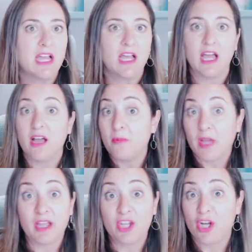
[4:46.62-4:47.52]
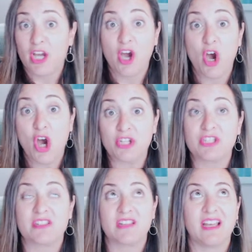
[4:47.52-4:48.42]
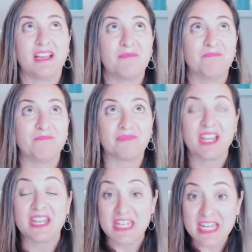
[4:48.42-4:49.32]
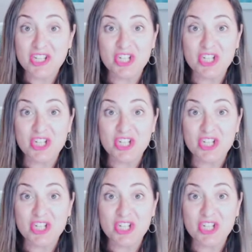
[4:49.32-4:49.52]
a hot niche